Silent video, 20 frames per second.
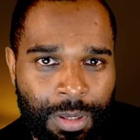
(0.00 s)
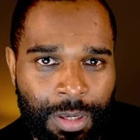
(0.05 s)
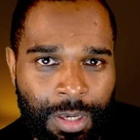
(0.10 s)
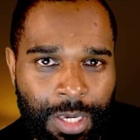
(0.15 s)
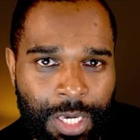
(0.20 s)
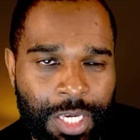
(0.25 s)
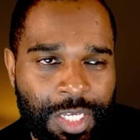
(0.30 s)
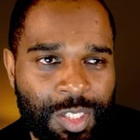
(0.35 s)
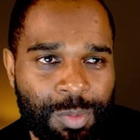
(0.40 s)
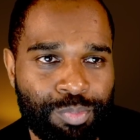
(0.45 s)

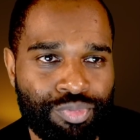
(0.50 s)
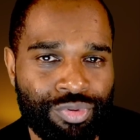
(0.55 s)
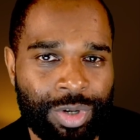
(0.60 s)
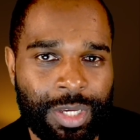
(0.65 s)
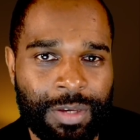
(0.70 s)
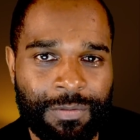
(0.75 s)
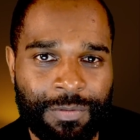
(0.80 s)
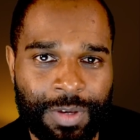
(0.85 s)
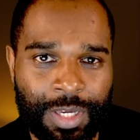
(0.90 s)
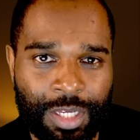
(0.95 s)
He's
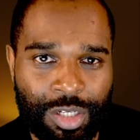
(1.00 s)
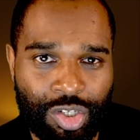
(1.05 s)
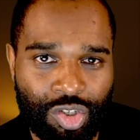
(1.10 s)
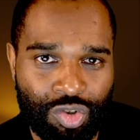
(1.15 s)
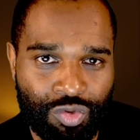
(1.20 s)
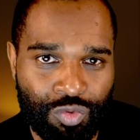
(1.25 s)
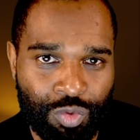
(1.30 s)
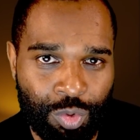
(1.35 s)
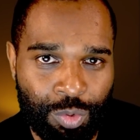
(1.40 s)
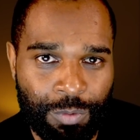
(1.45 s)
breathing
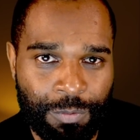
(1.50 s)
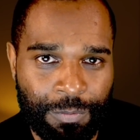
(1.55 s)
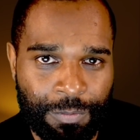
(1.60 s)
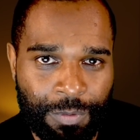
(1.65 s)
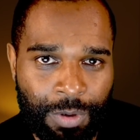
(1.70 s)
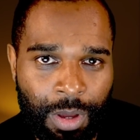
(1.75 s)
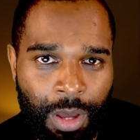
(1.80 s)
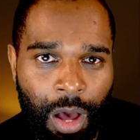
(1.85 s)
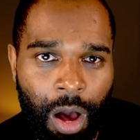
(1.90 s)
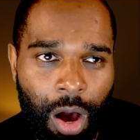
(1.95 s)
truth
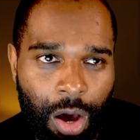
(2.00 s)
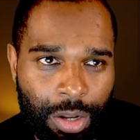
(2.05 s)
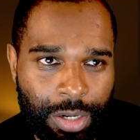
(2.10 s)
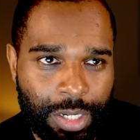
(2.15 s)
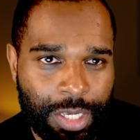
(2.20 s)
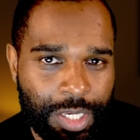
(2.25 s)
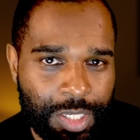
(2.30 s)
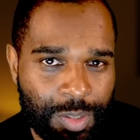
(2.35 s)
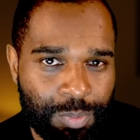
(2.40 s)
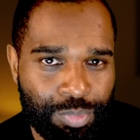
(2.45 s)
on
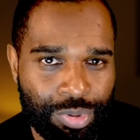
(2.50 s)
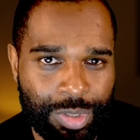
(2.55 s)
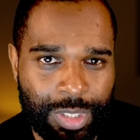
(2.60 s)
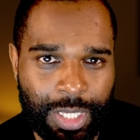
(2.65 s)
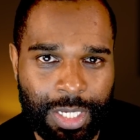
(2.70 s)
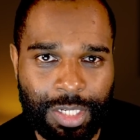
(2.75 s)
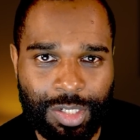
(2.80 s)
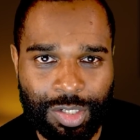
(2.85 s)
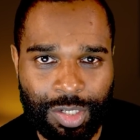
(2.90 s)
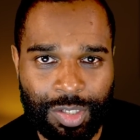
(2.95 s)
his
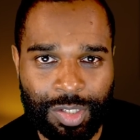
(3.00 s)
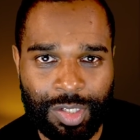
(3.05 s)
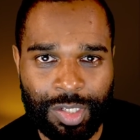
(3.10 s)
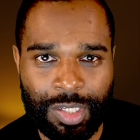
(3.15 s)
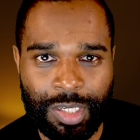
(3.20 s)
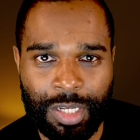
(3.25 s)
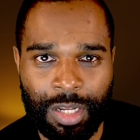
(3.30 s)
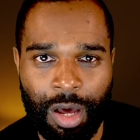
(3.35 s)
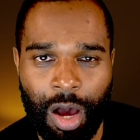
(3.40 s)
predictions, as you know.